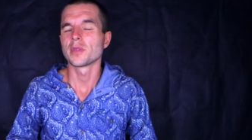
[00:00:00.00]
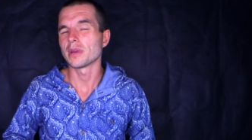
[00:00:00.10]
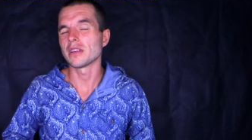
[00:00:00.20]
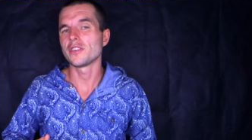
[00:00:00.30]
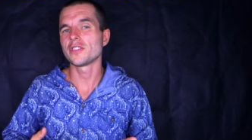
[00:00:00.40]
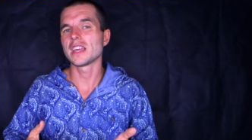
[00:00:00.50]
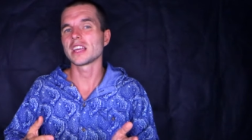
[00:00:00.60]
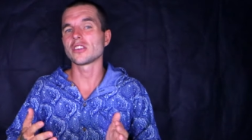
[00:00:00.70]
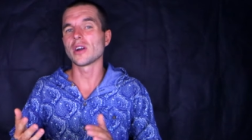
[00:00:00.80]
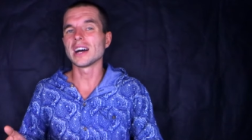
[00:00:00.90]
But if you
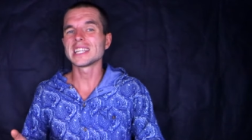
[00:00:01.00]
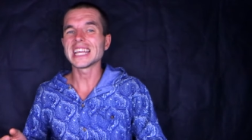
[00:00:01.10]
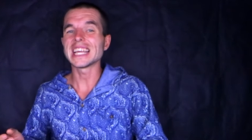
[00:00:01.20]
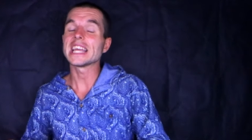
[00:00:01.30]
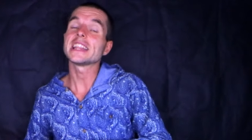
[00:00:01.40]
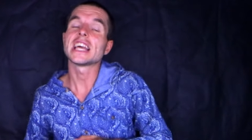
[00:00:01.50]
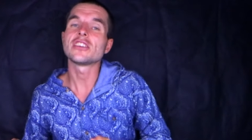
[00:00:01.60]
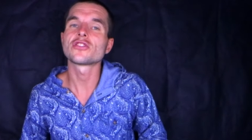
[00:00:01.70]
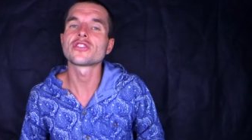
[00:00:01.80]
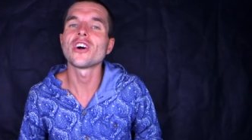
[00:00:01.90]
think you're under eating,
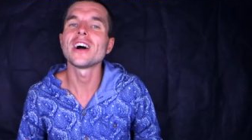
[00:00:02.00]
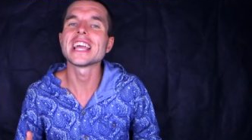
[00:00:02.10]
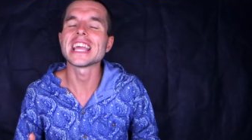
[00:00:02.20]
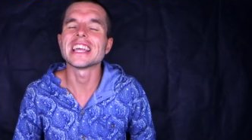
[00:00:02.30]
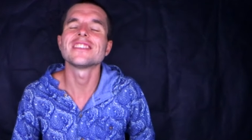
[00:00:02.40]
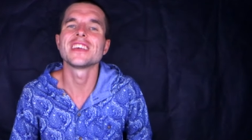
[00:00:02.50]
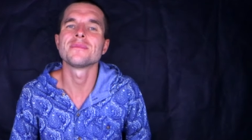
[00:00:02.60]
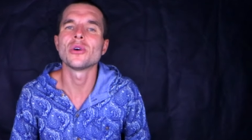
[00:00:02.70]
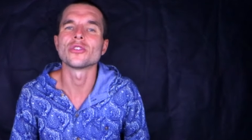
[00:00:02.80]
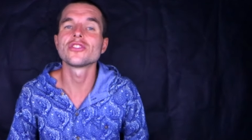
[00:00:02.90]
then try
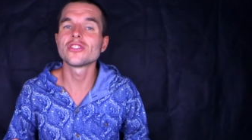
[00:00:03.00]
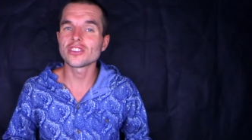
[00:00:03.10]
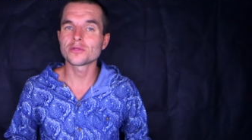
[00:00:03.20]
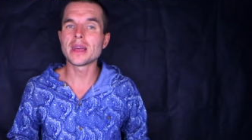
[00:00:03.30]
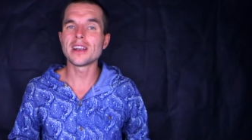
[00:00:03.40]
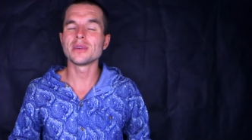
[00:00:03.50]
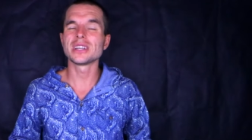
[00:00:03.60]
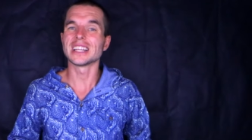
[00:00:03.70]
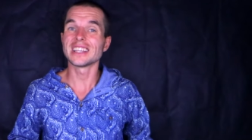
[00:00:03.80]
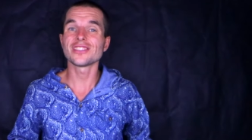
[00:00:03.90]
eating more. Just
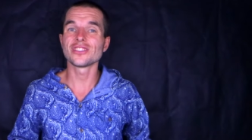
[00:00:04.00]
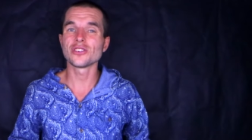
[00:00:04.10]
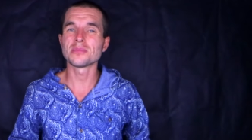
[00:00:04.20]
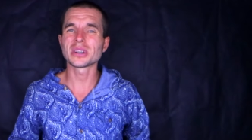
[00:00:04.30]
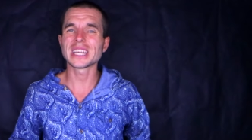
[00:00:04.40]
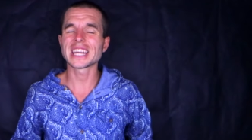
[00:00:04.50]
experiment and listen to your body